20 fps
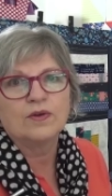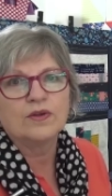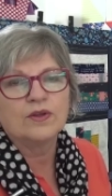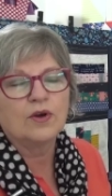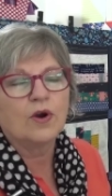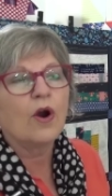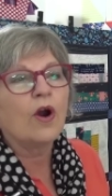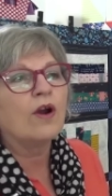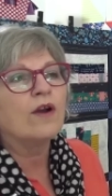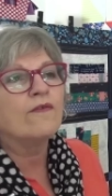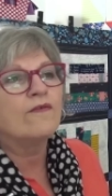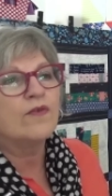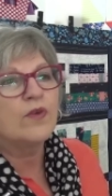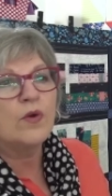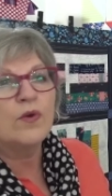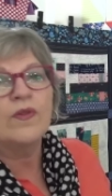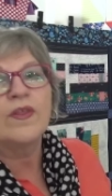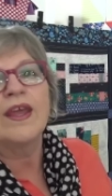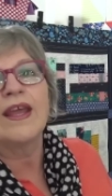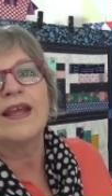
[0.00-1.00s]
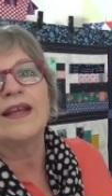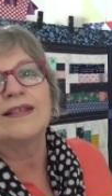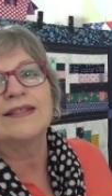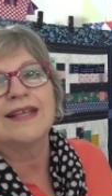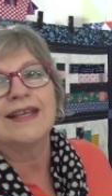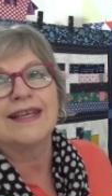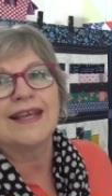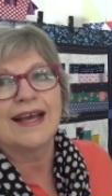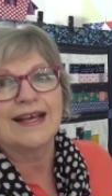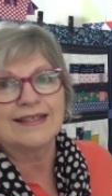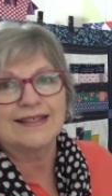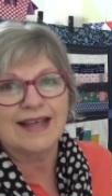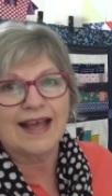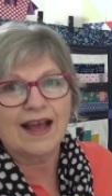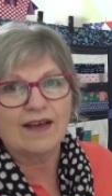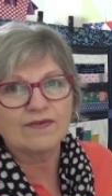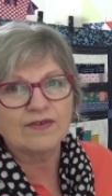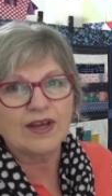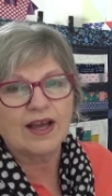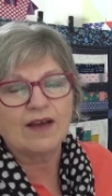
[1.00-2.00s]
there are a few things that yes, I
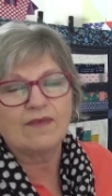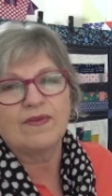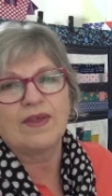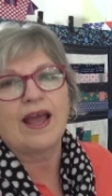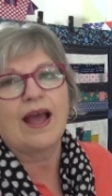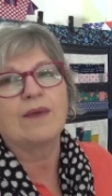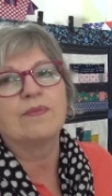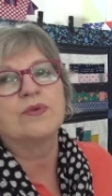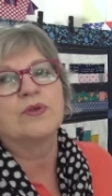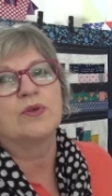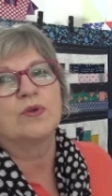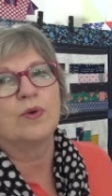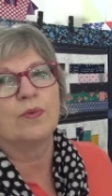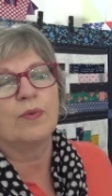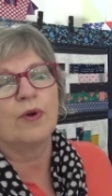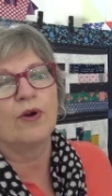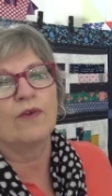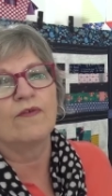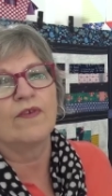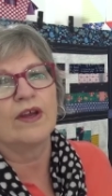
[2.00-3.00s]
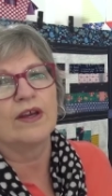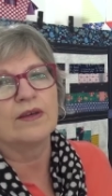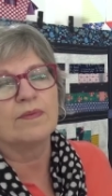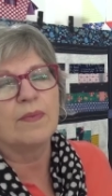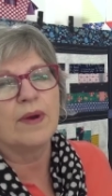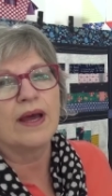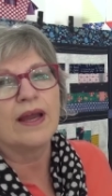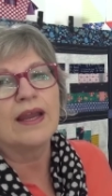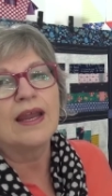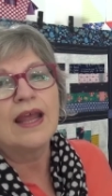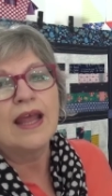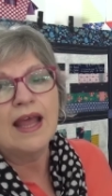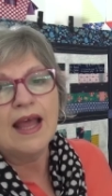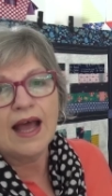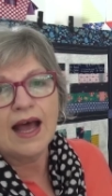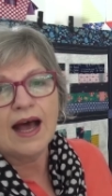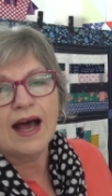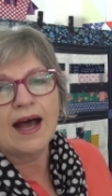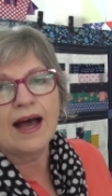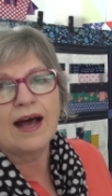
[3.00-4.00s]
have to have the absolute perfect, but
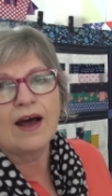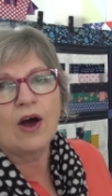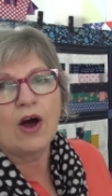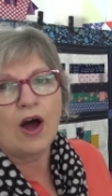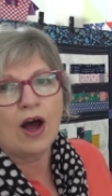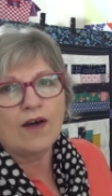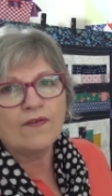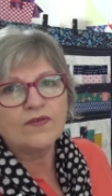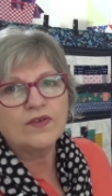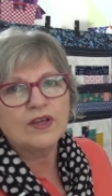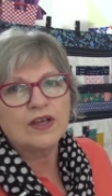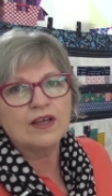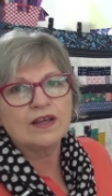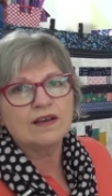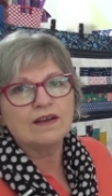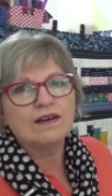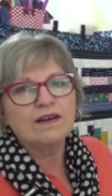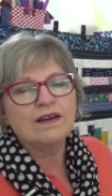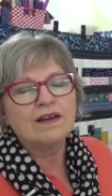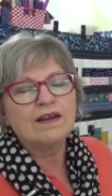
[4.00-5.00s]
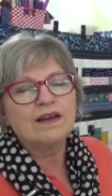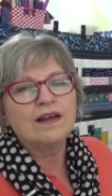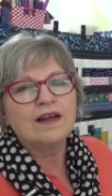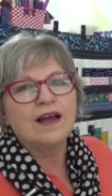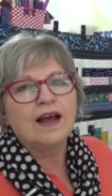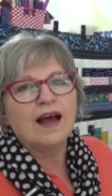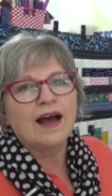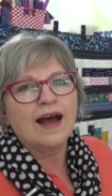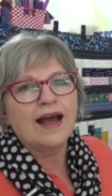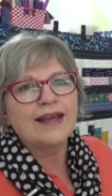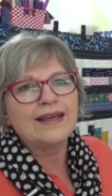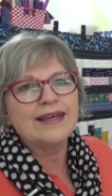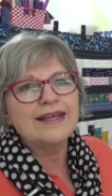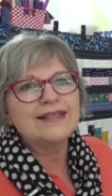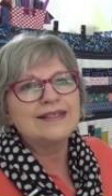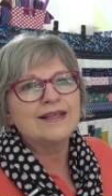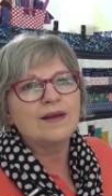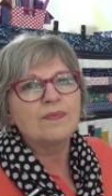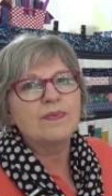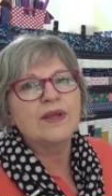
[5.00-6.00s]
uh, often I need
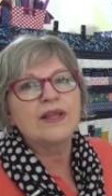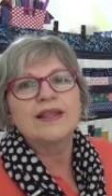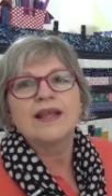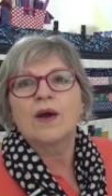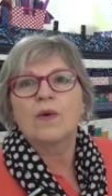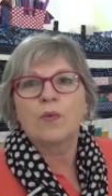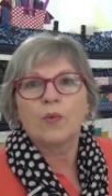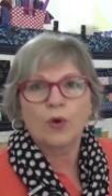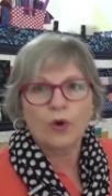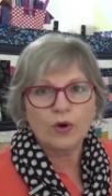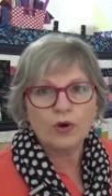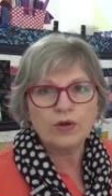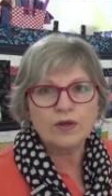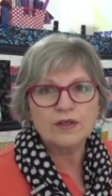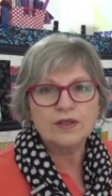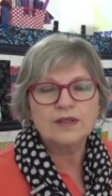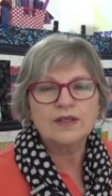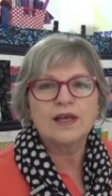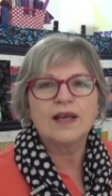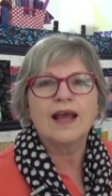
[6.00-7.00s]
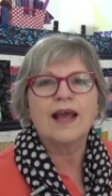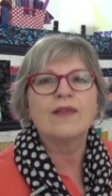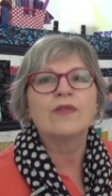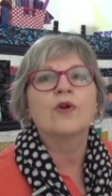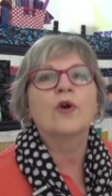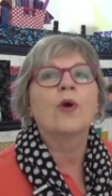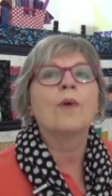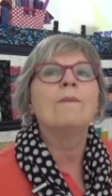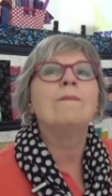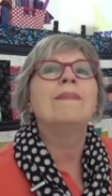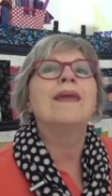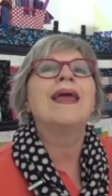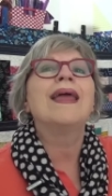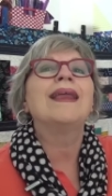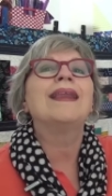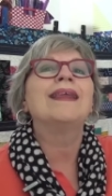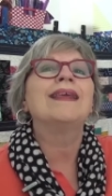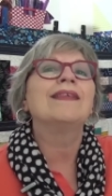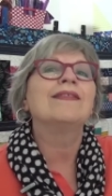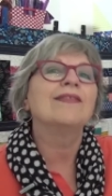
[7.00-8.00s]
something that works, and there are
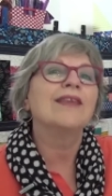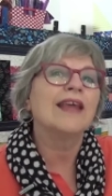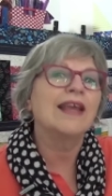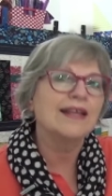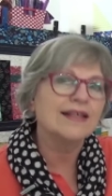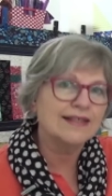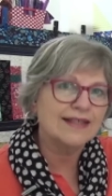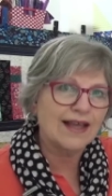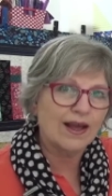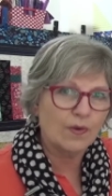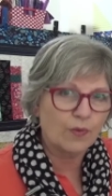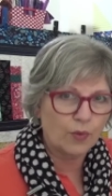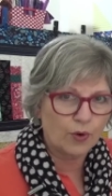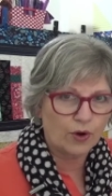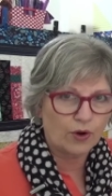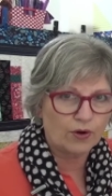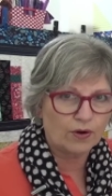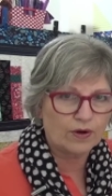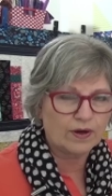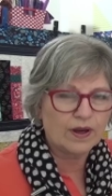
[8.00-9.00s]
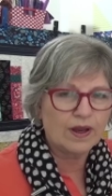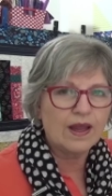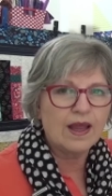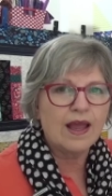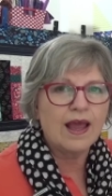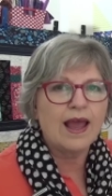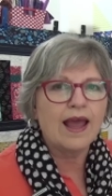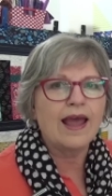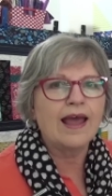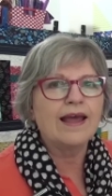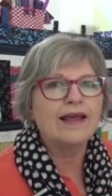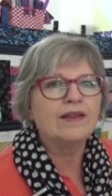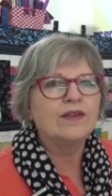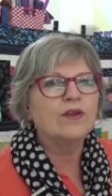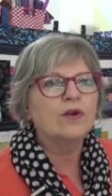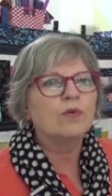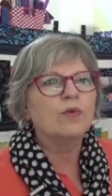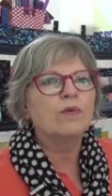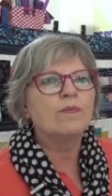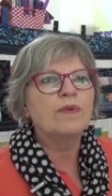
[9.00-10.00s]
many things that work. And
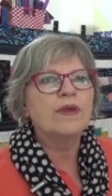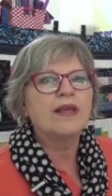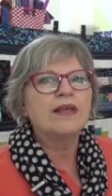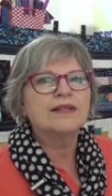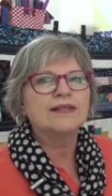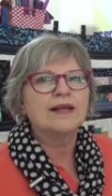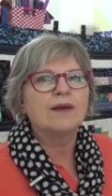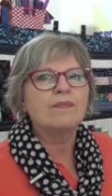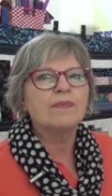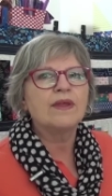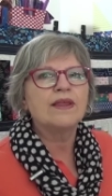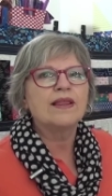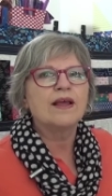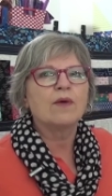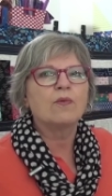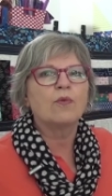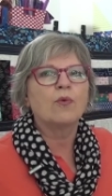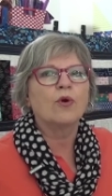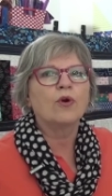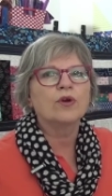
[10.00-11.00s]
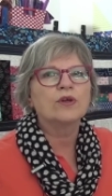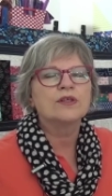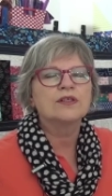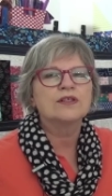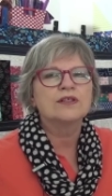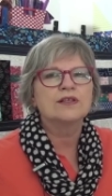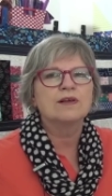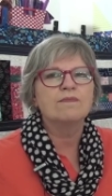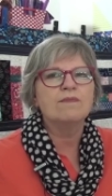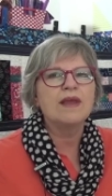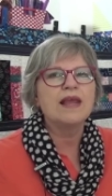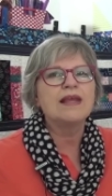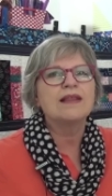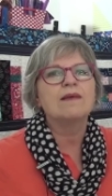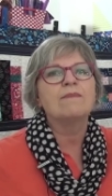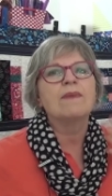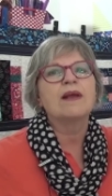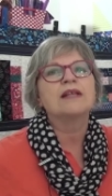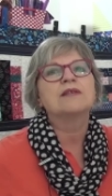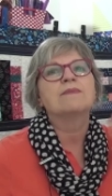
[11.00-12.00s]
there will be something that works to me
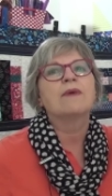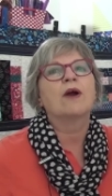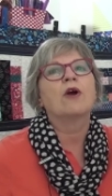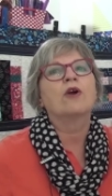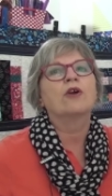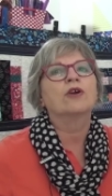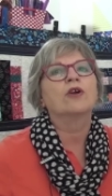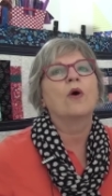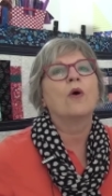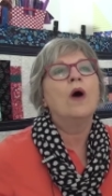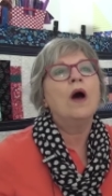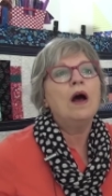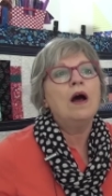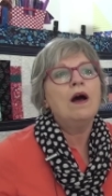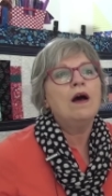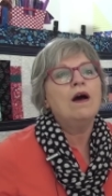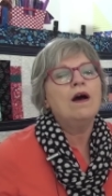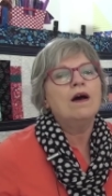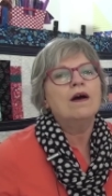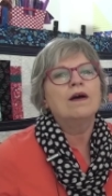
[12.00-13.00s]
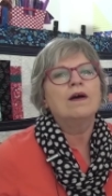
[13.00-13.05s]
that makes my heart go, ah,